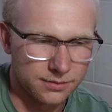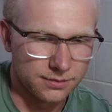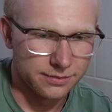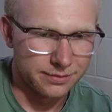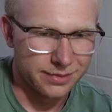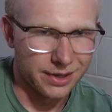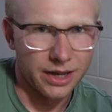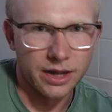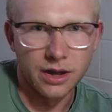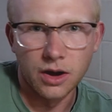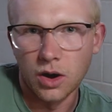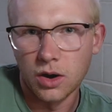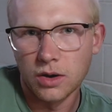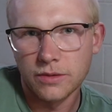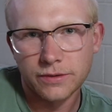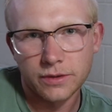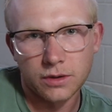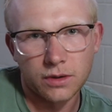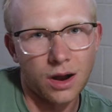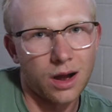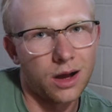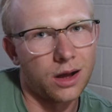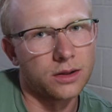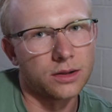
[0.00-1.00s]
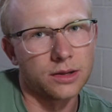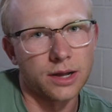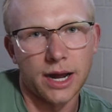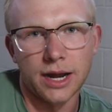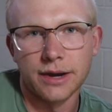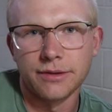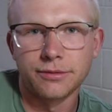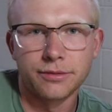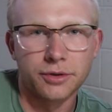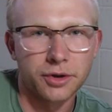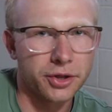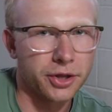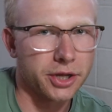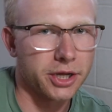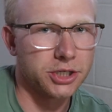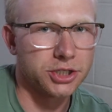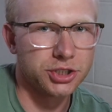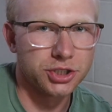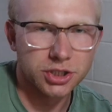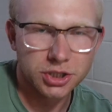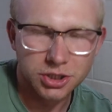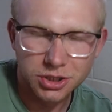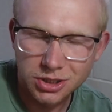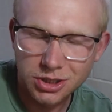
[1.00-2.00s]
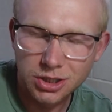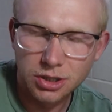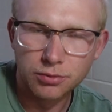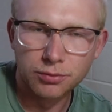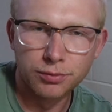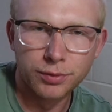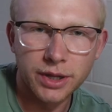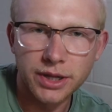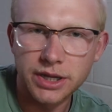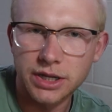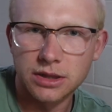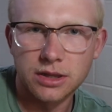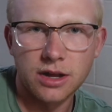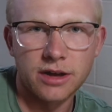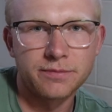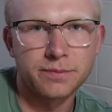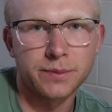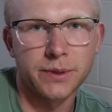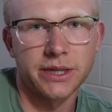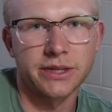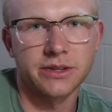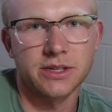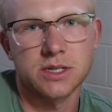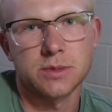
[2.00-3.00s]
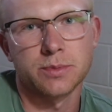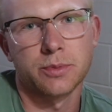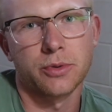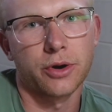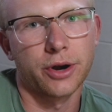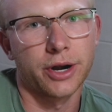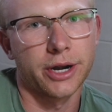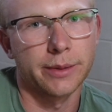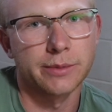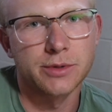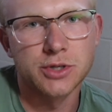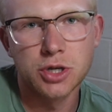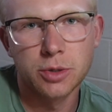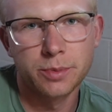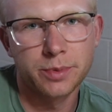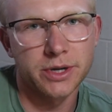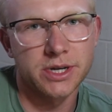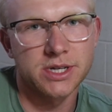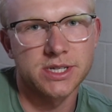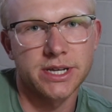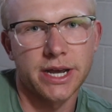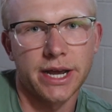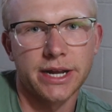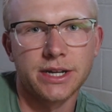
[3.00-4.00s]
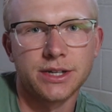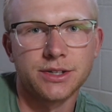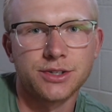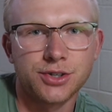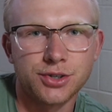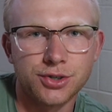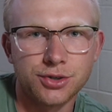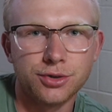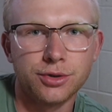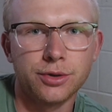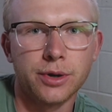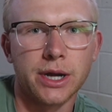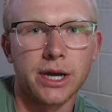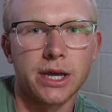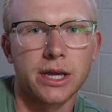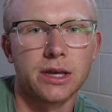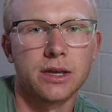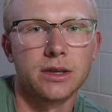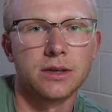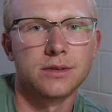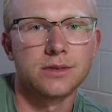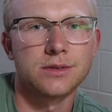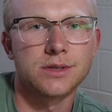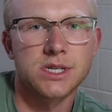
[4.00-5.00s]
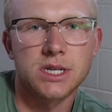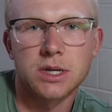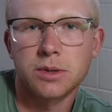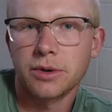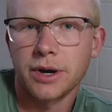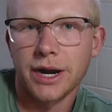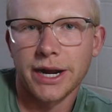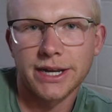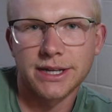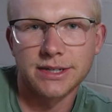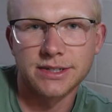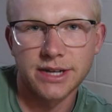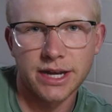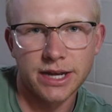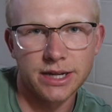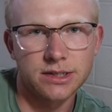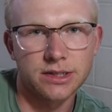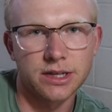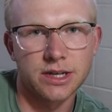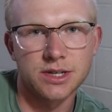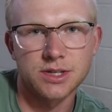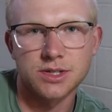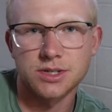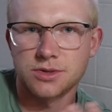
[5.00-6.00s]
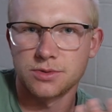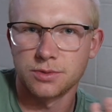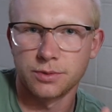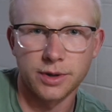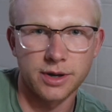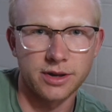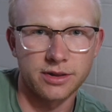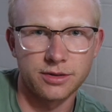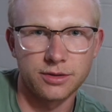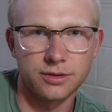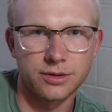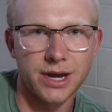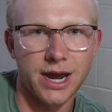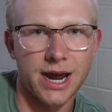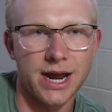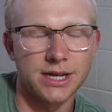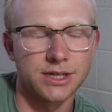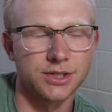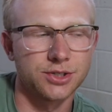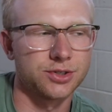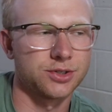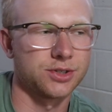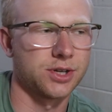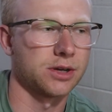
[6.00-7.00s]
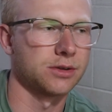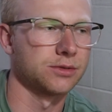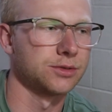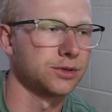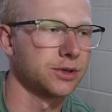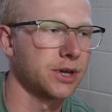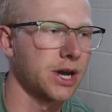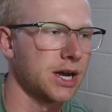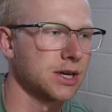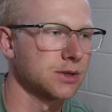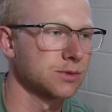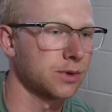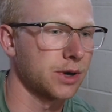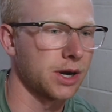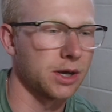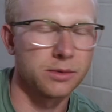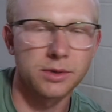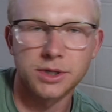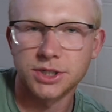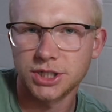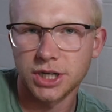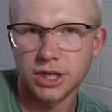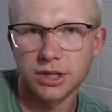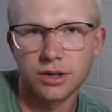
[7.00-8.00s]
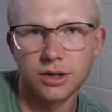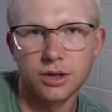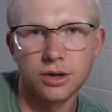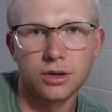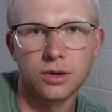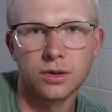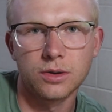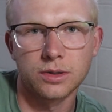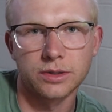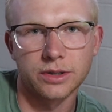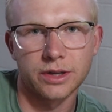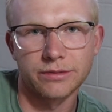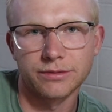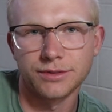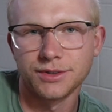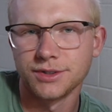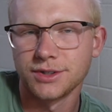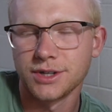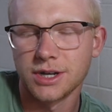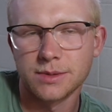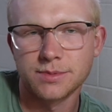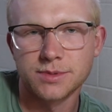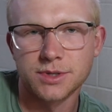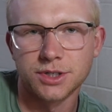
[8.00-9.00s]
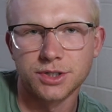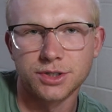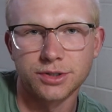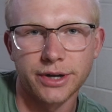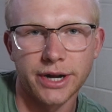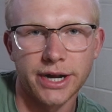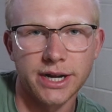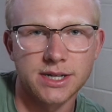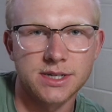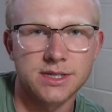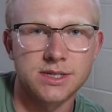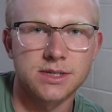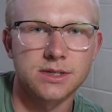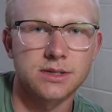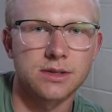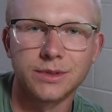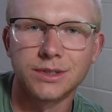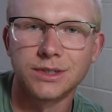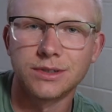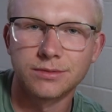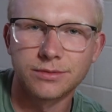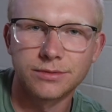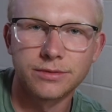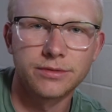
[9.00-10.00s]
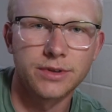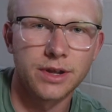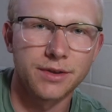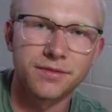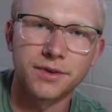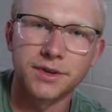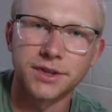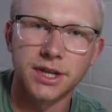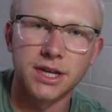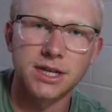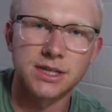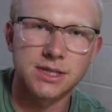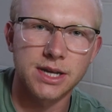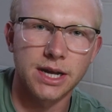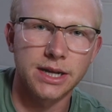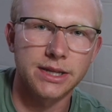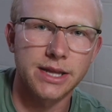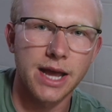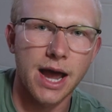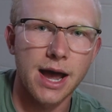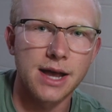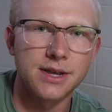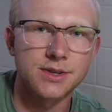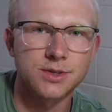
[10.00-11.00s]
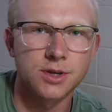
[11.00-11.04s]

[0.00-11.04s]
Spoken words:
But overall, I really love playing the sport, and I'm super excited to see where I can take this with you guys, telling you guys what I wish I knew, giving you tips and tricks and different things like that.